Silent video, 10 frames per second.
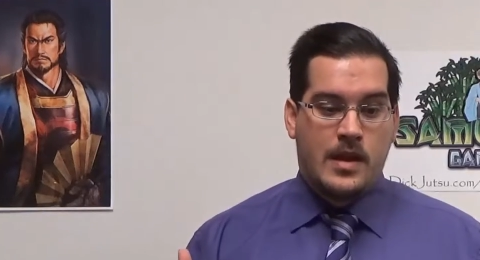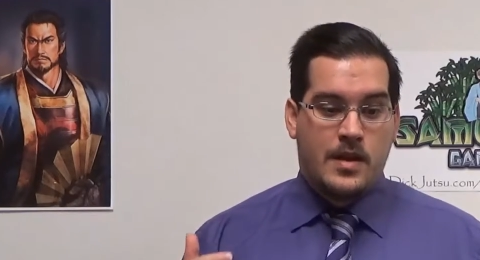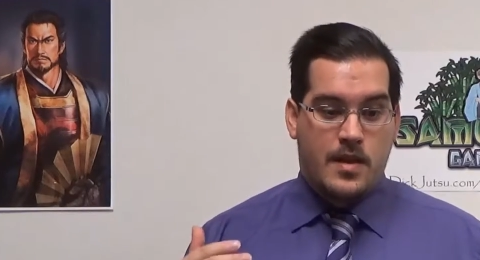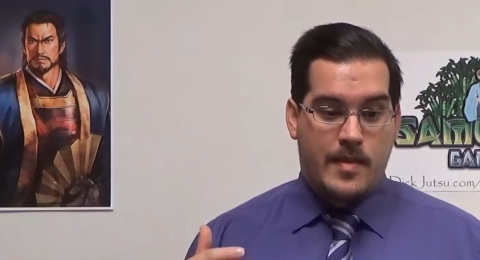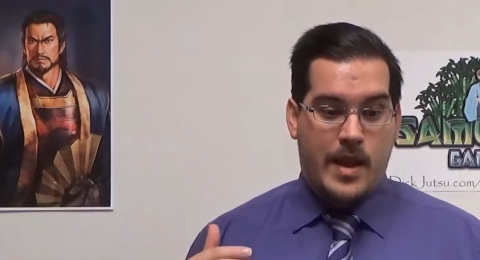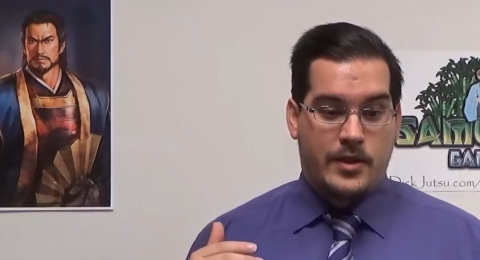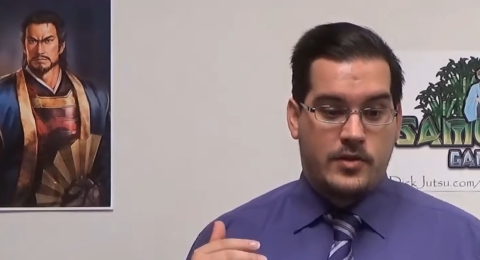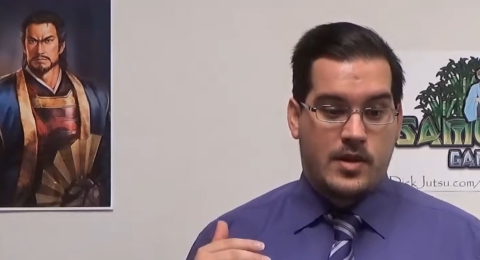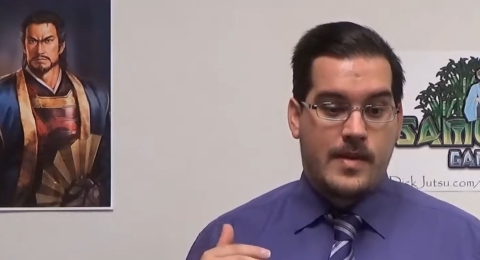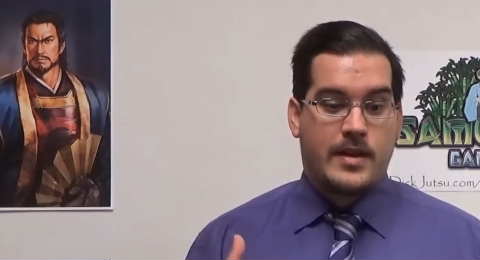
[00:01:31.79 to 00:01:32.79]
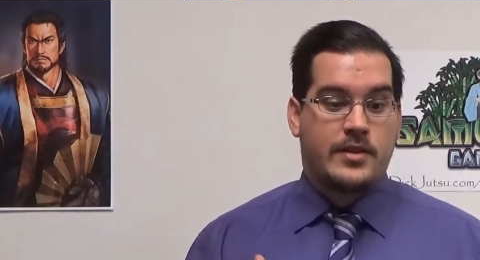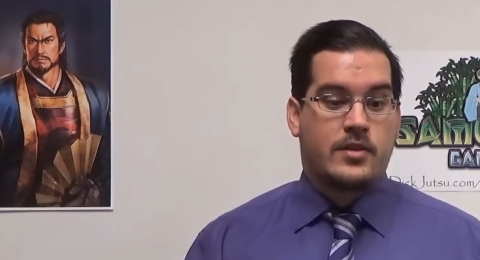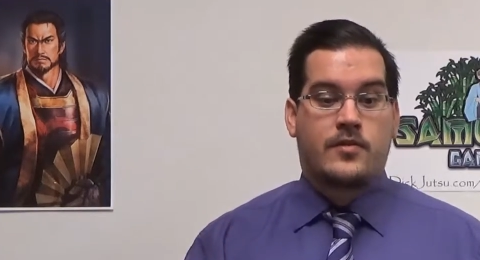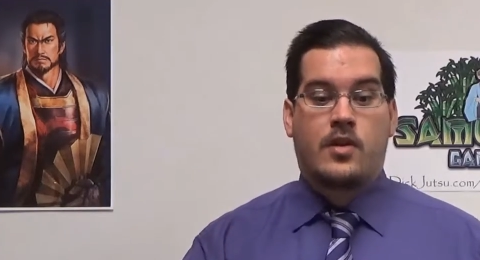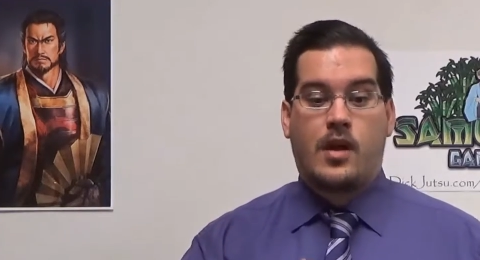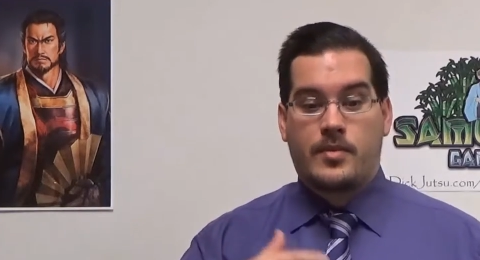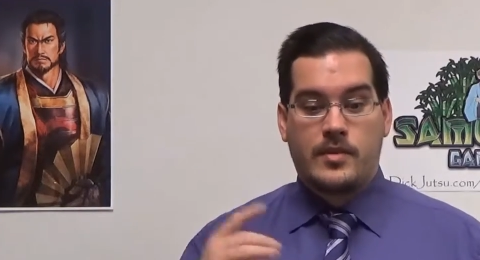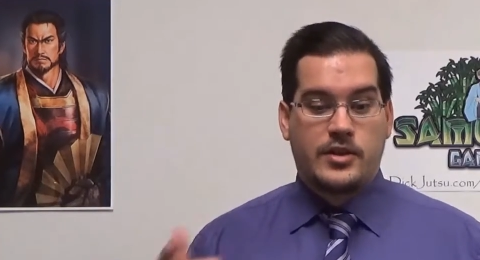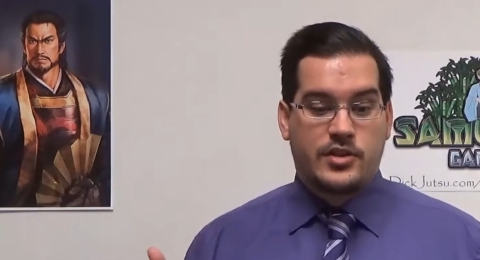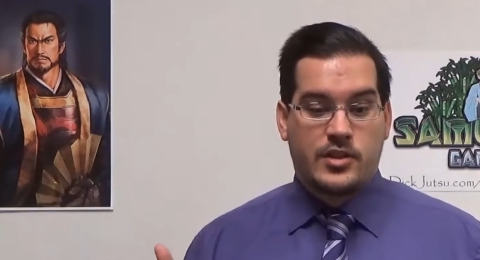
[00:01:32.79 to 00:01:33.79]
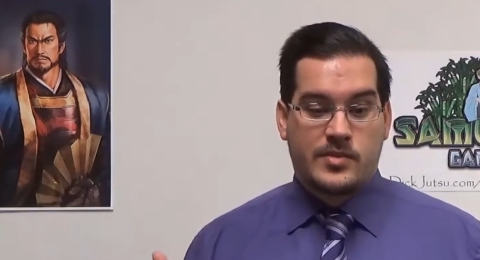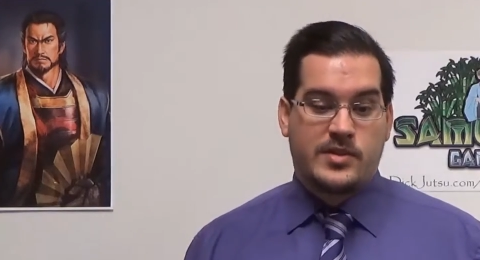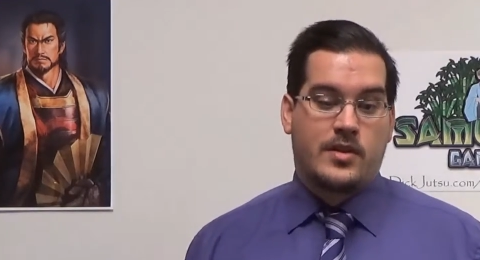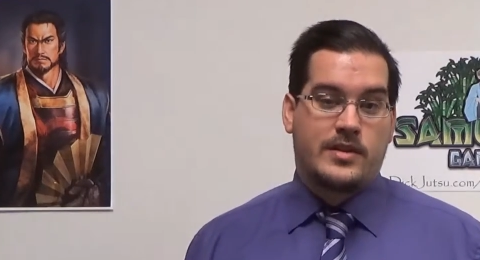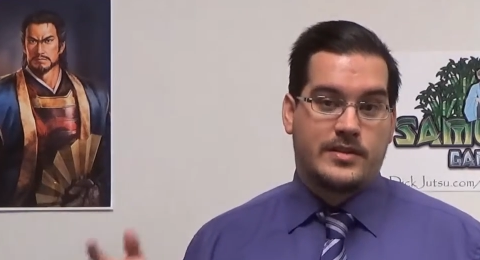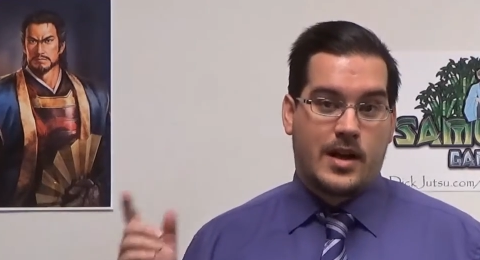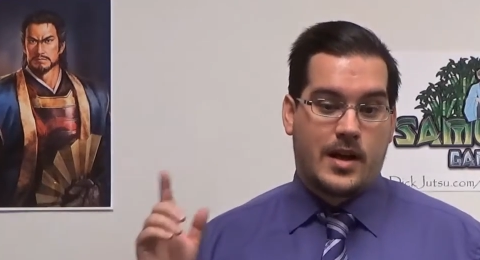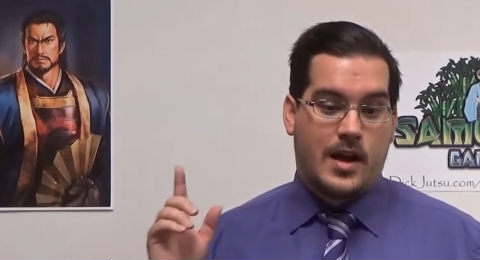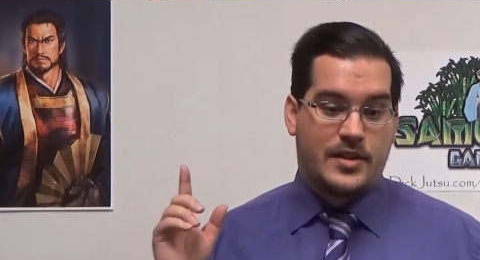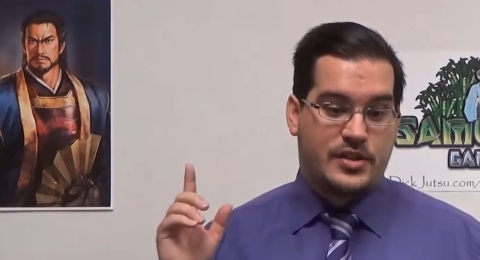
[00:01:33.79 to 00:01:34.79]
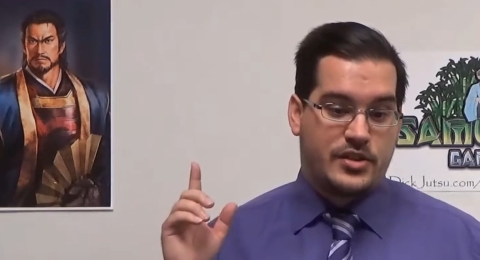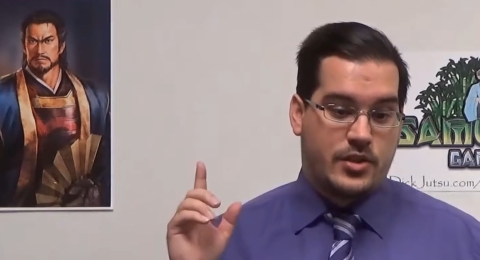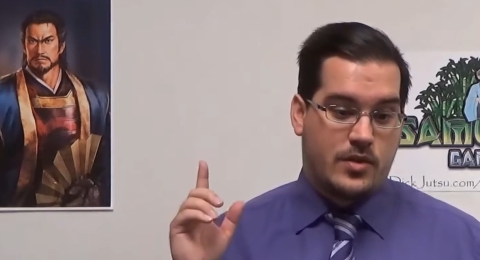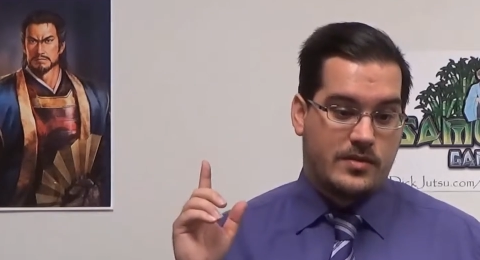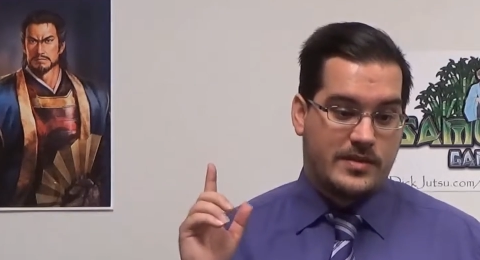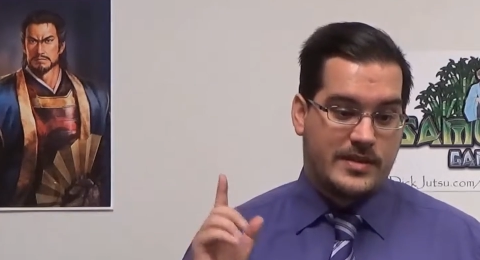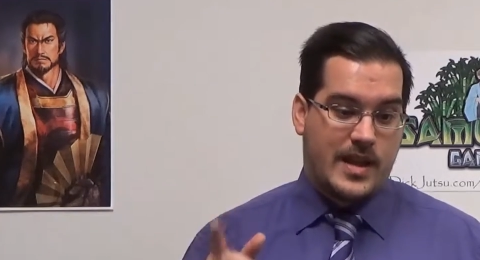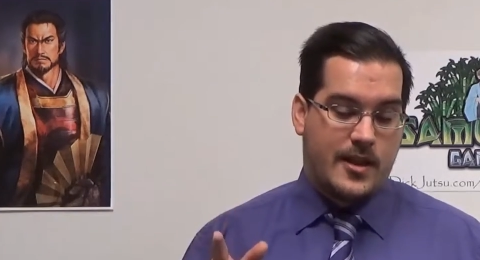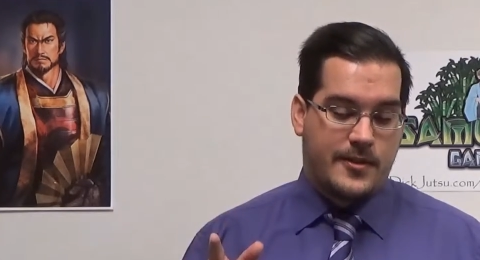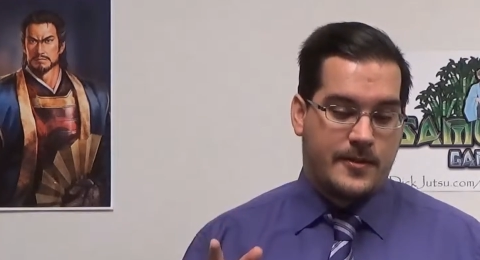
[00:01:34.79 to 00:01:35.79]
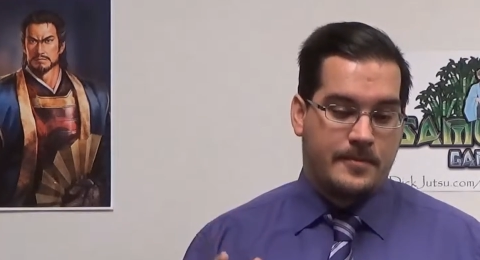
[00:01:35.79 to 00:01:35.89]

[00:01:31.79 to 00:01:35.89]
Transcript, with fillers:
Speaker 1: the man who commanded the overall operation that resulted in Takahashi Shoun's death.